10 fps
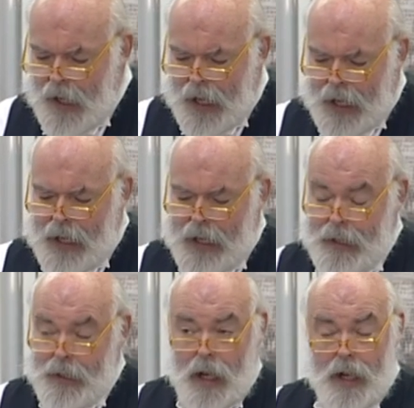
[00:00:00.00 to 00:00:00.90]

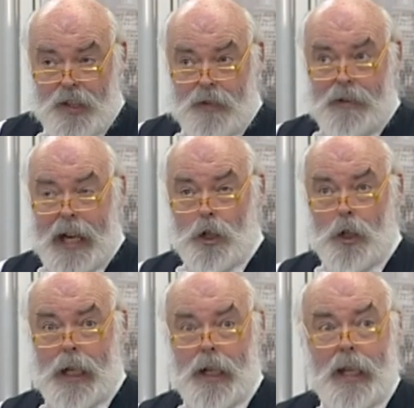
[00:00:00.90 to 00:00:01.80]
Uh, the last
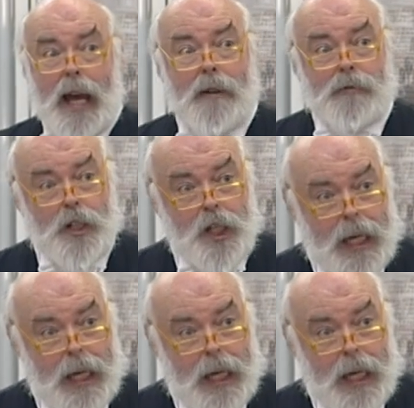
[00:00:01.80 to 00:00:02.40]
financial year, the average